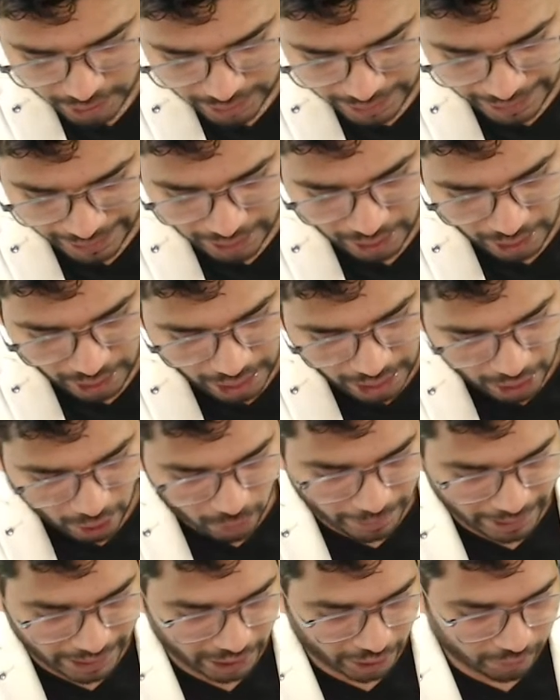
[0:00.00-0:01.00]
Then
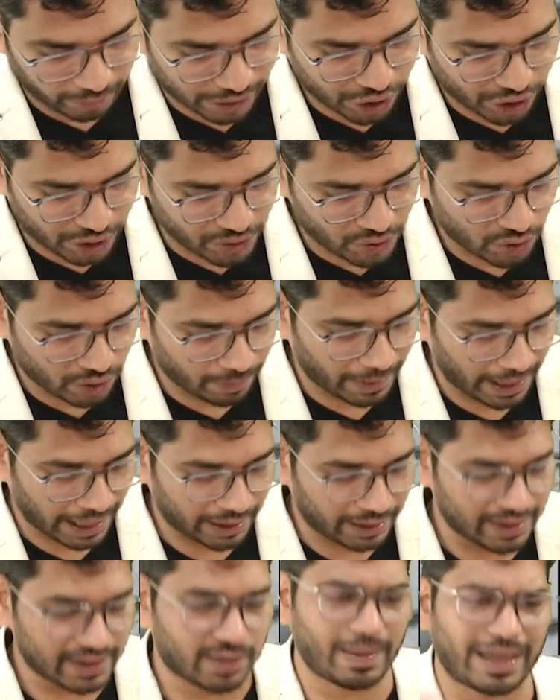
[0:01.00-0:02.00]
how many questions to
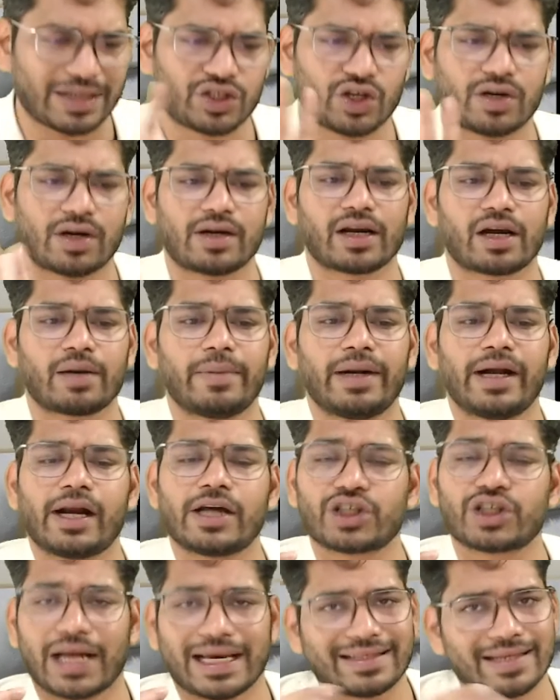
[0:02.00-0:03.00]
practice? My general
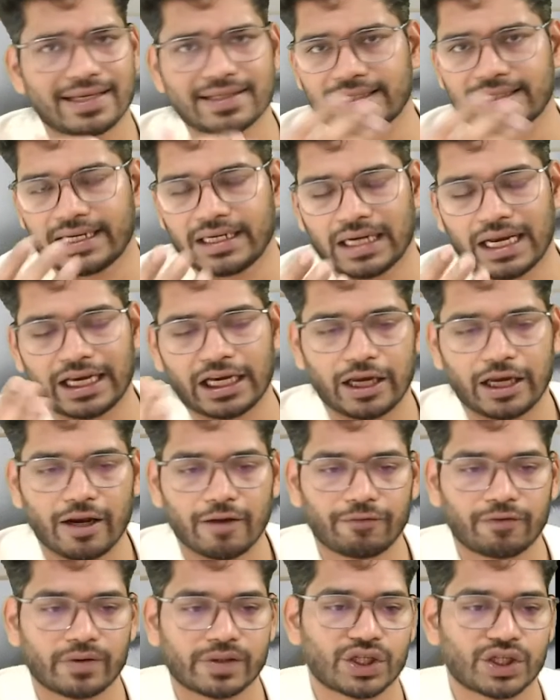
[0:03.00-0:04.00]
recommendation, as I said, like
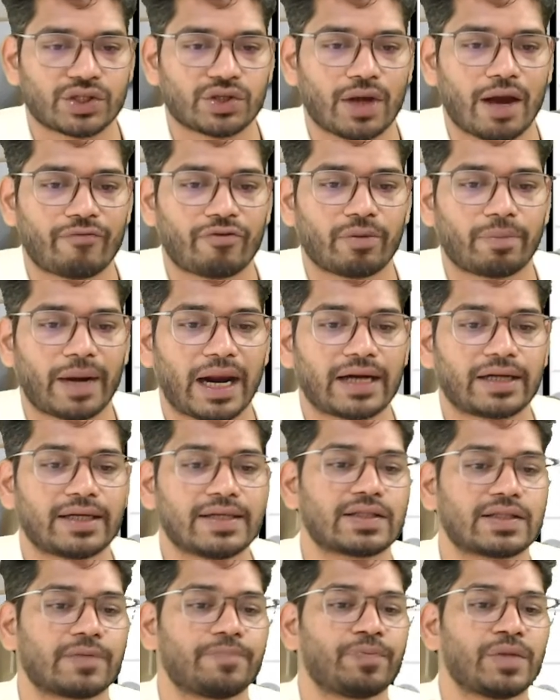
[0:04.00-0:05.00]
enough questions you have to
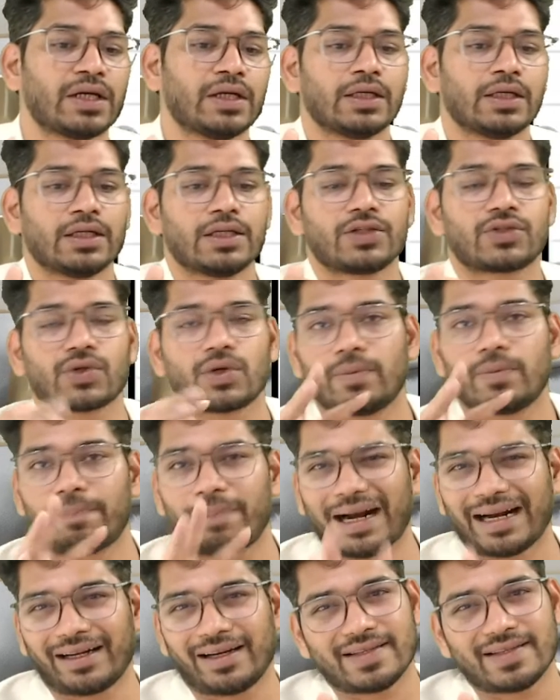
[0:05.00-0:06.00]
practice. So
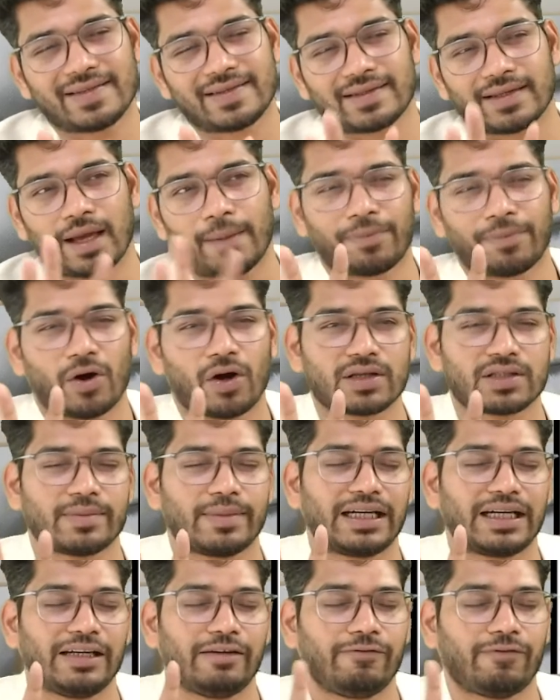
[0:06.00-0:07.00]
practice
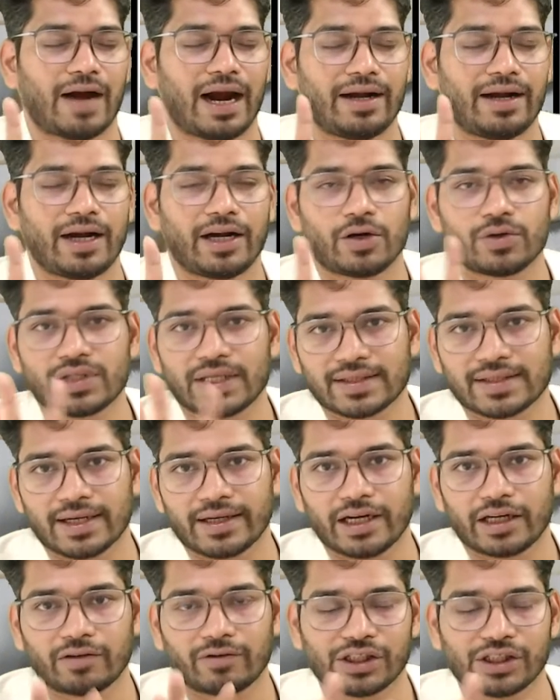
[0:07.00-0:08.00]
approximately 500 to
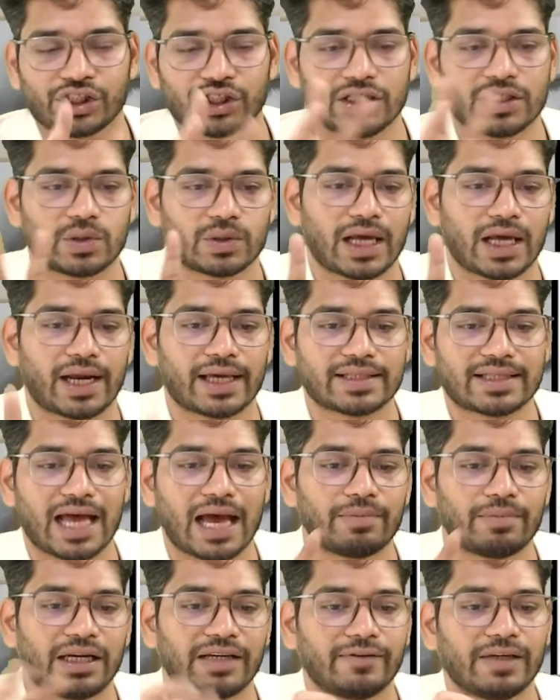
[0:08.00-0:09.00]
600 questions which are
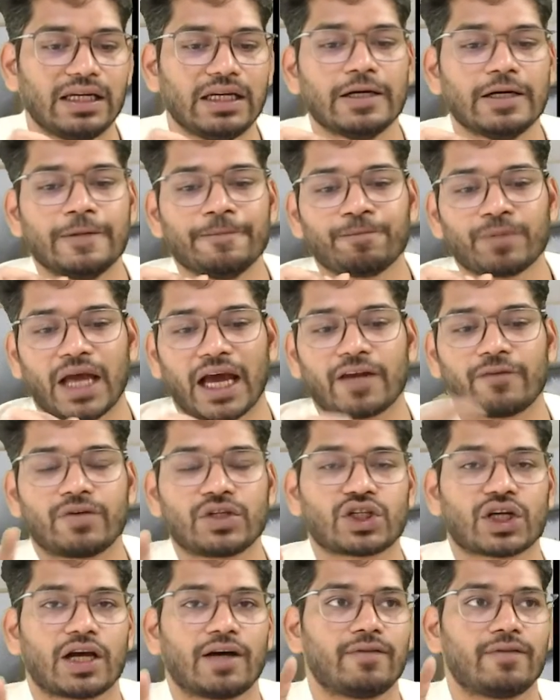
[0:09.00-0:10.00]
exam level and
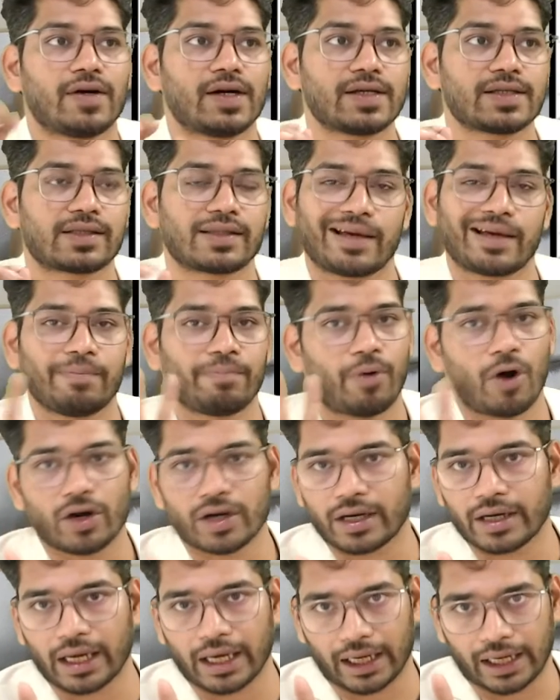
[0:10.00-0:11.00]
which covers the
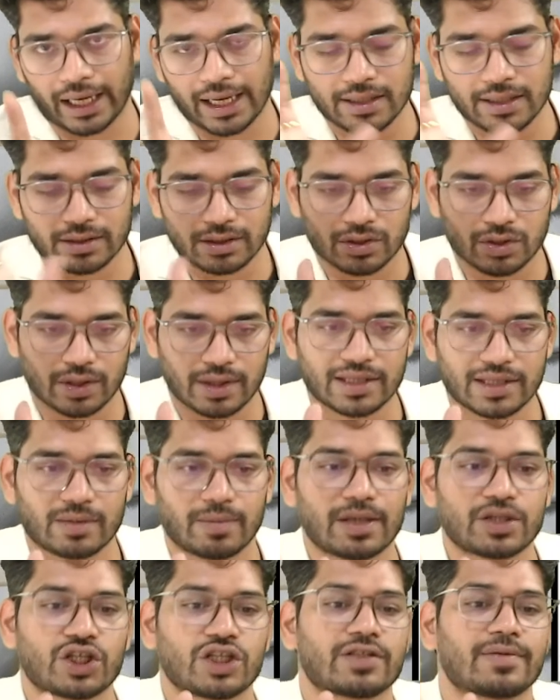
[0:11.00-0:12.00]
important areas. So this
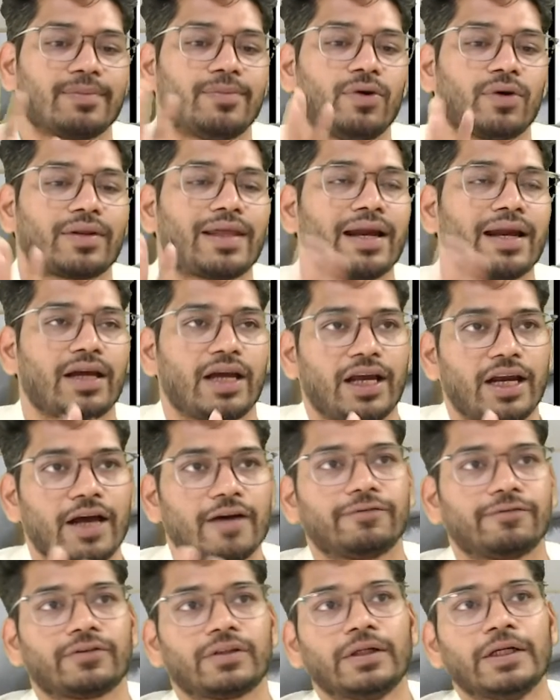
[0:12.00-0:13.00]
much is more than
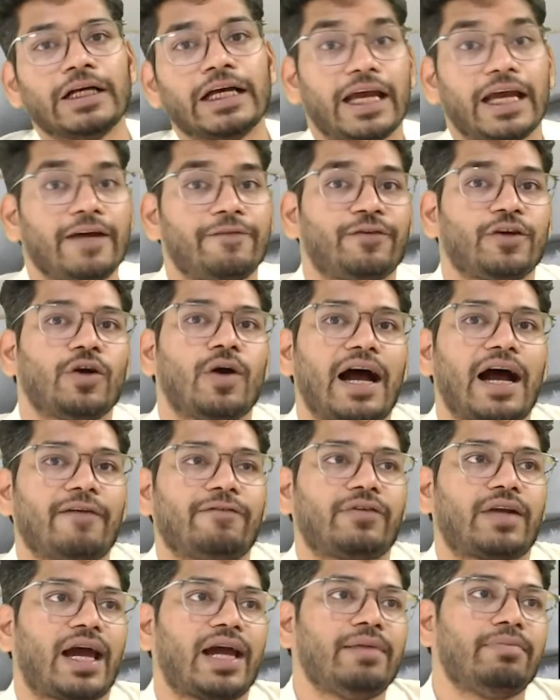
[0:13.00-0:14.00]
enough. If you
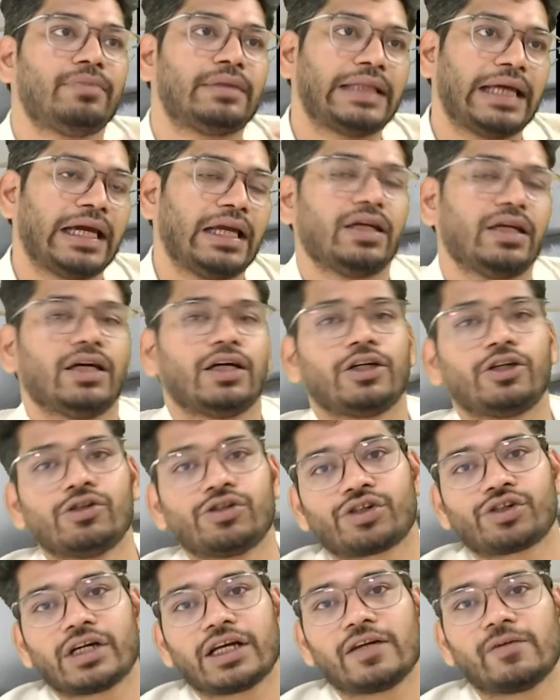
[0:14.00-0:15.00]
have time, then
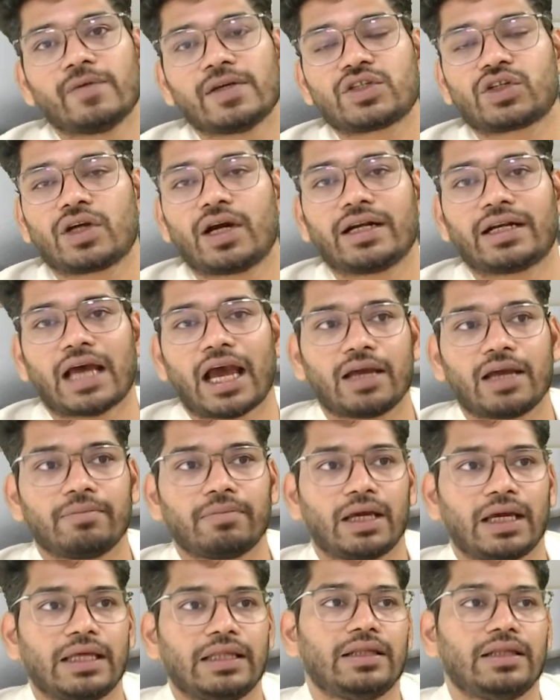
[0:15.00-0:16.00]
you should invest your
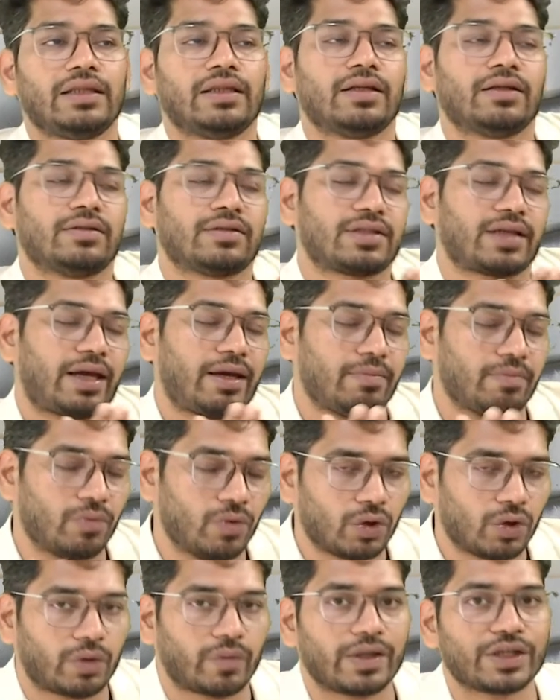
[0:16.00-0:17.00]
time in, say,
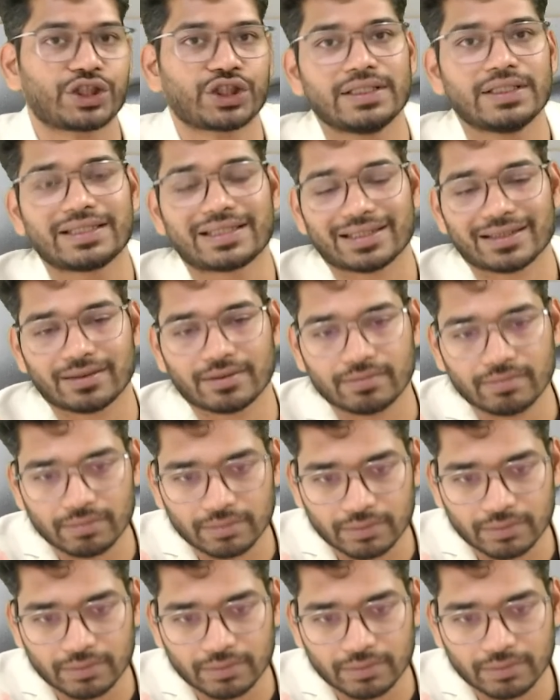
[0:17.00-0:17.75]
more questions.